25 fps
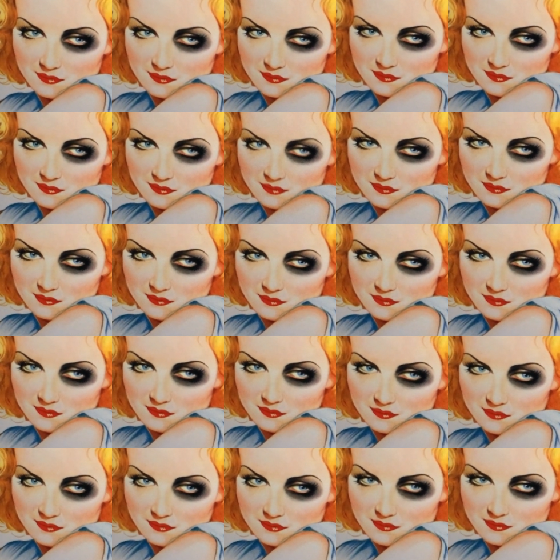One eye
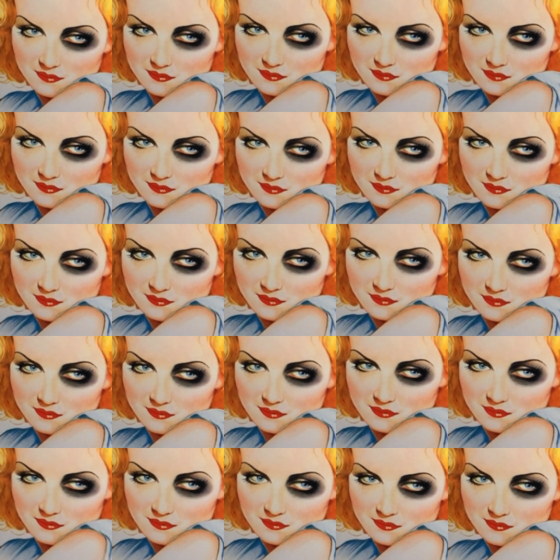symbolism,
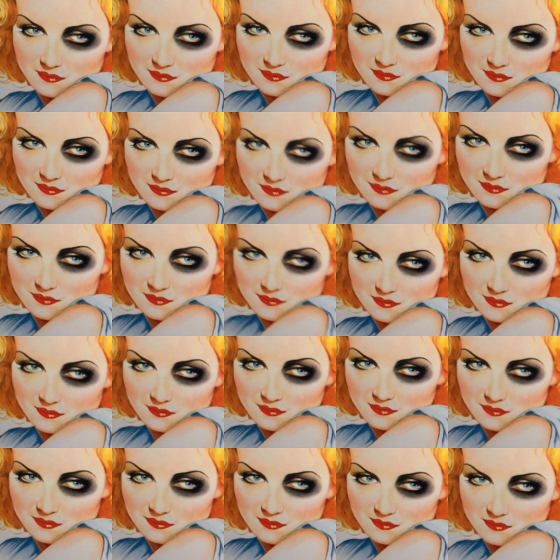the black eye
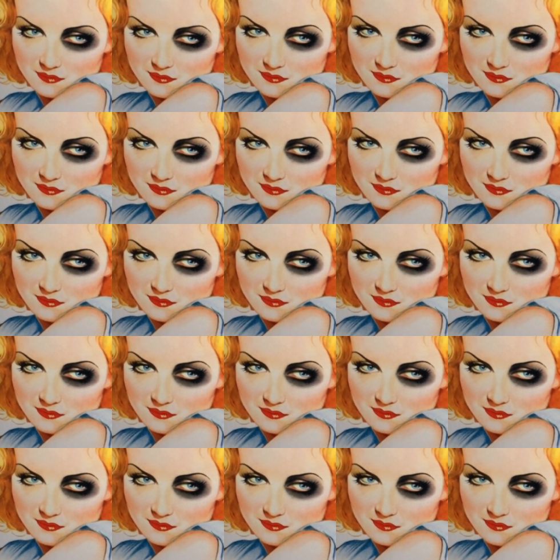club.